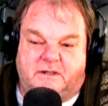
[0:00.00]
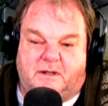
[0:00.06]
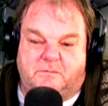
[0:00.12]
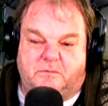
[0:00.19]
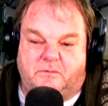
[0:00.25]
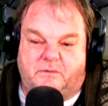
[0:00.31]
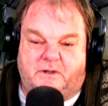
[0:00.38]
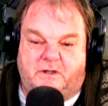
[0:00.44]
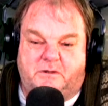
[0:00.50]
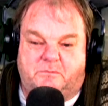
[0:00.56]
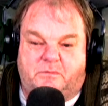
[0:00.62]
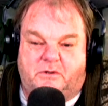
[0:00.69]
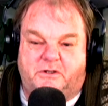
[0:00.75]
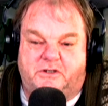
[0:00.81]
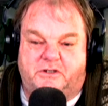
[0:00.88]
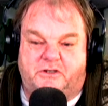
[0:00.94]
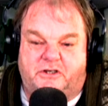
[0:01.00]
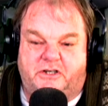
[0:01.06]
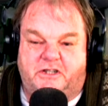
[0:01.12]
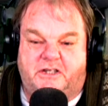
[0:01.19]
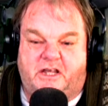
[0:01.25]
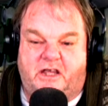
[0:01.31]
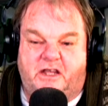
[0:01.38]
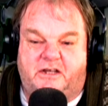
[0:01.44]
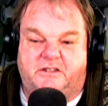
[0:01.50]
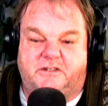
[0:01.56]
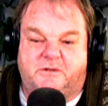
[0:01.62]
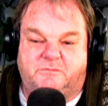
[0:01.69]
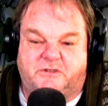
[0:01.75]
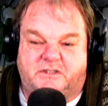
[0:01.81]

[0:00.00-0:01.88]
operated by United Kingdom's